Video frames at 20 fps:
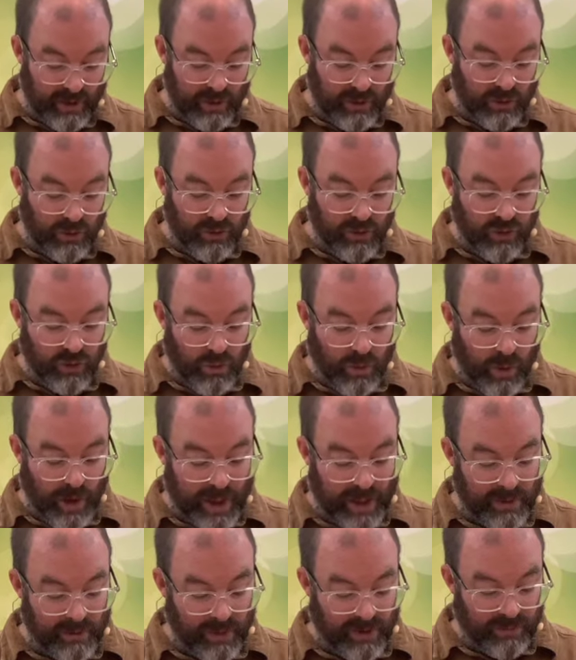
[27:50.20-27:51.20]
The new
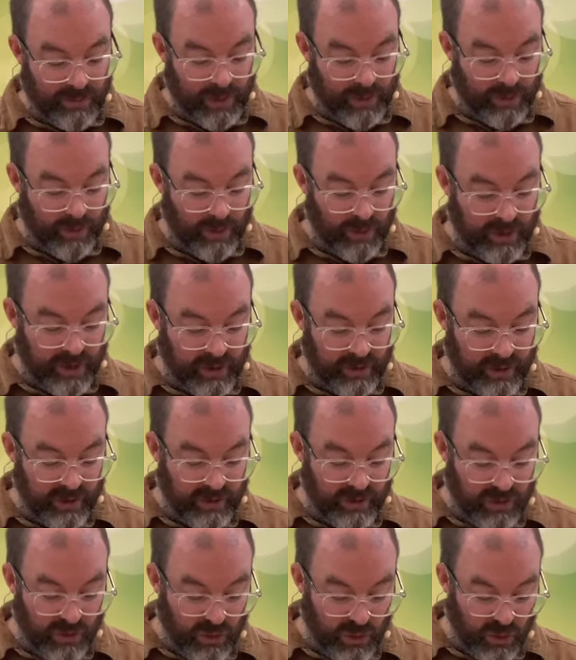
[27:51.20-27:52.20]
wine must be poured into
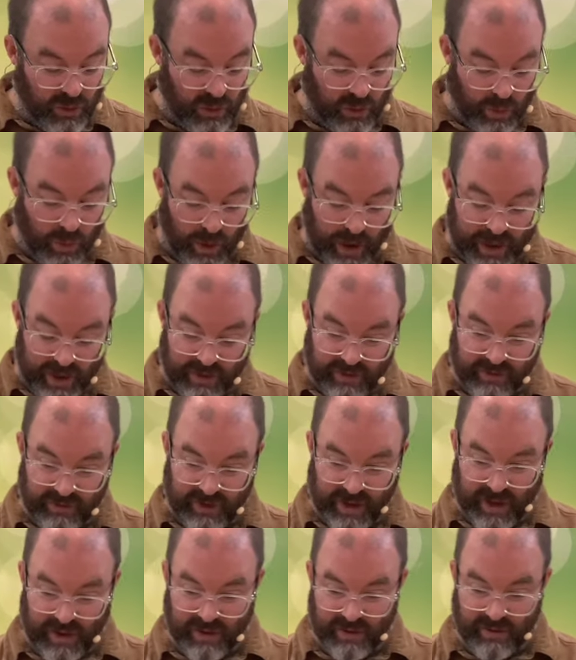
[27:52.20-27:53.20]
new
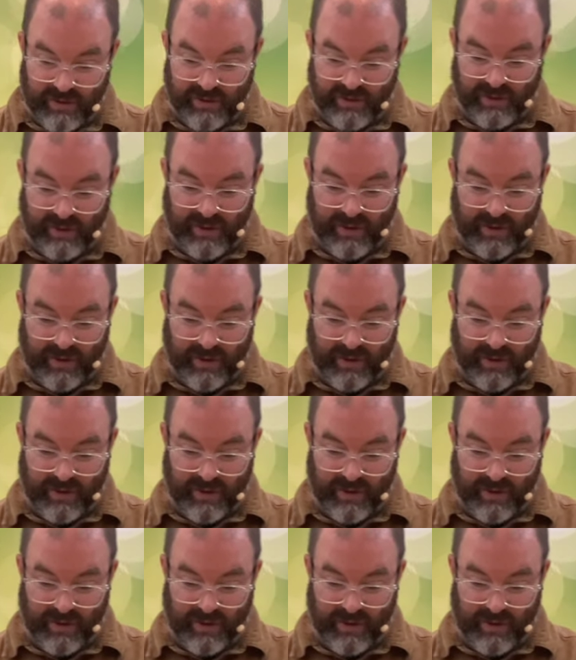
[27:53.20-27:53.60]
wineskins.